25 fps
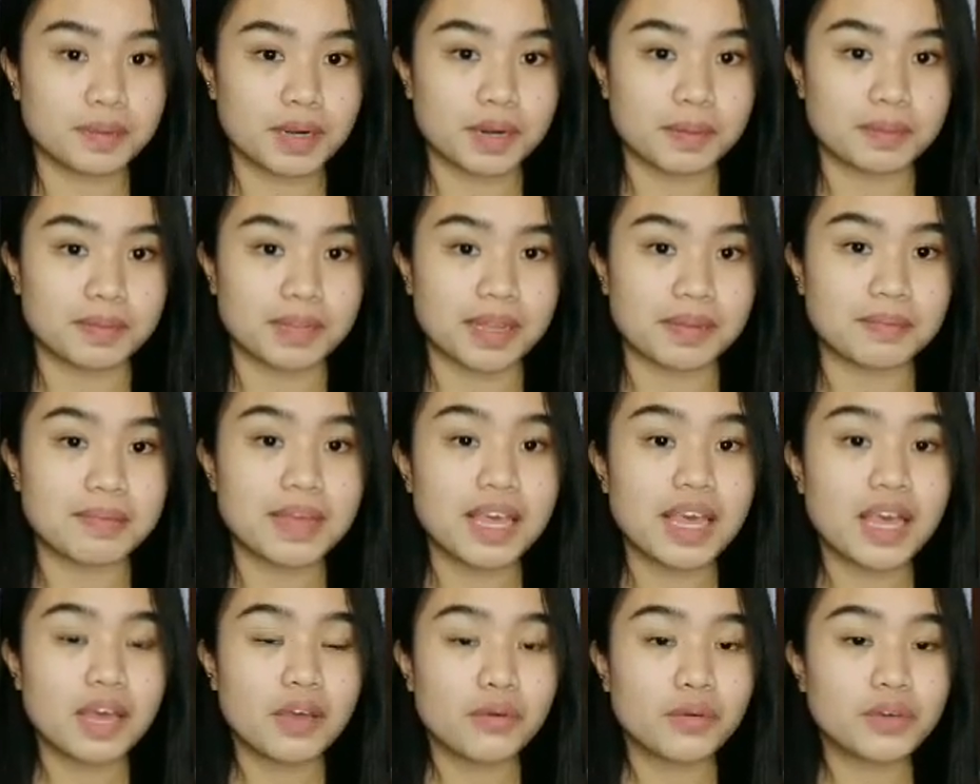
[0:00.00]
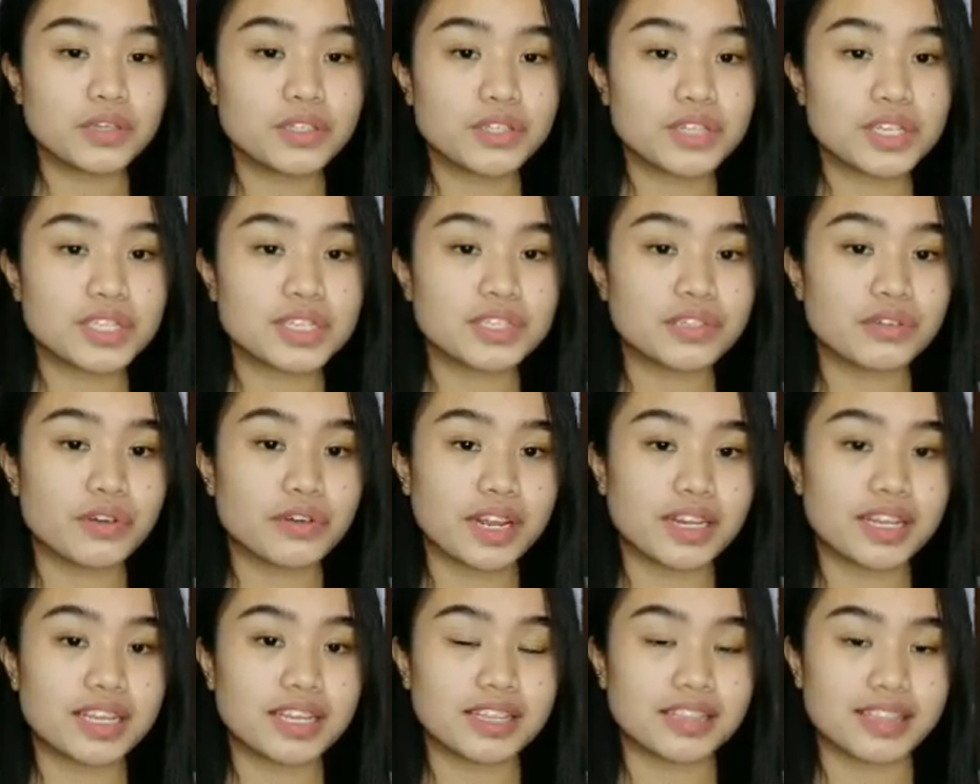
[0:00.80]
problem, which is
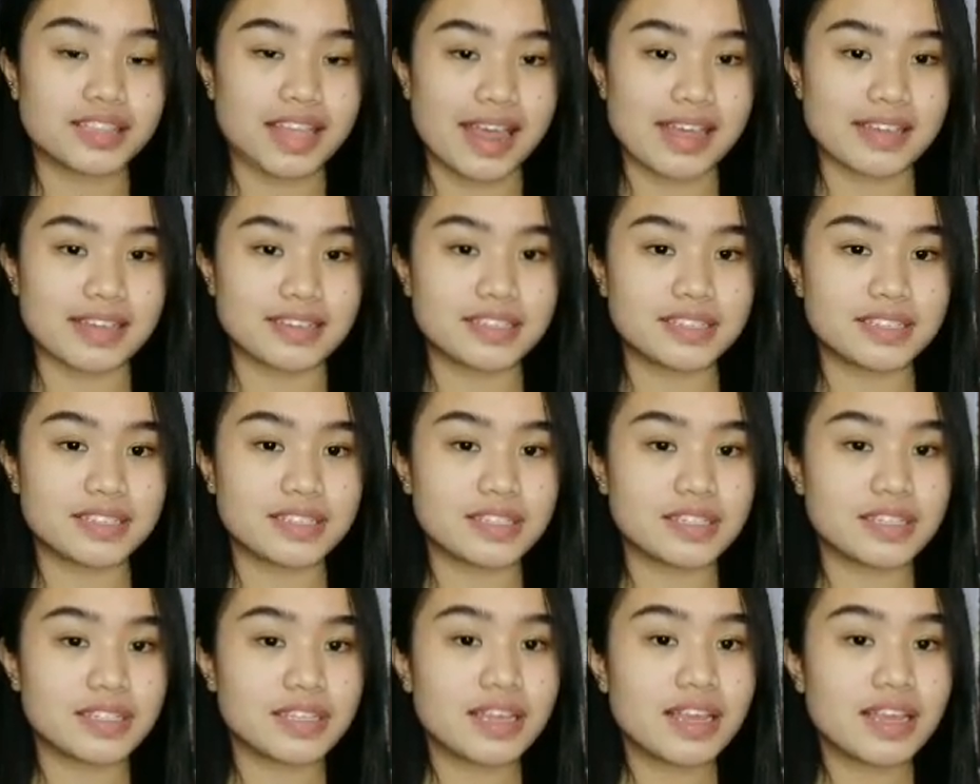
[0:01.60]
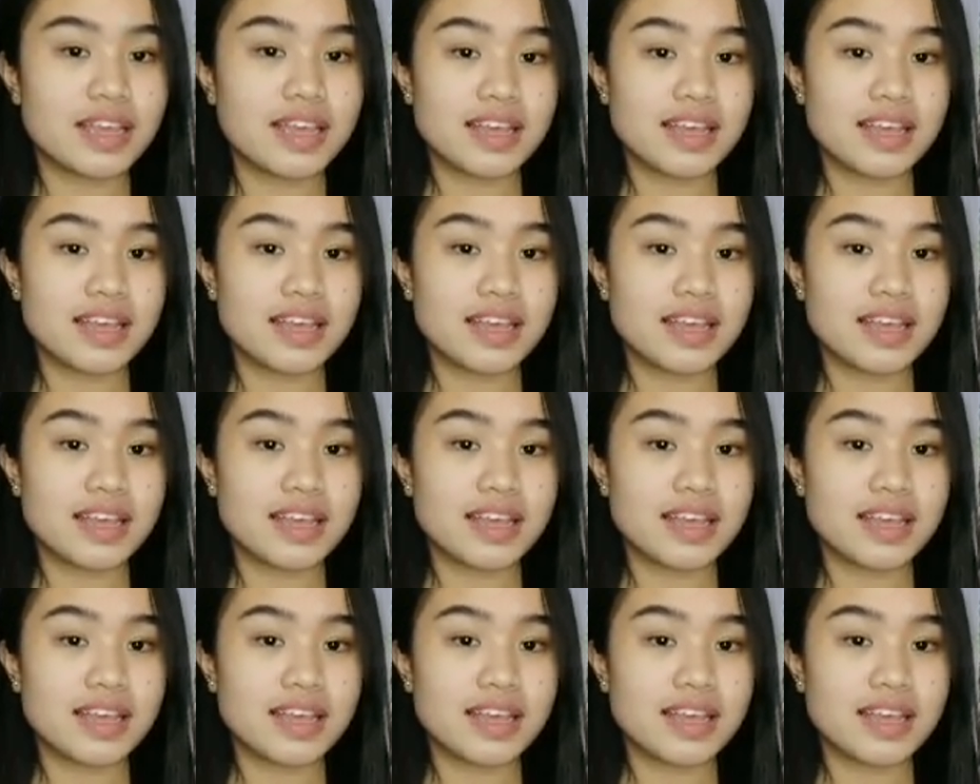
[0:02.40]
grading tests.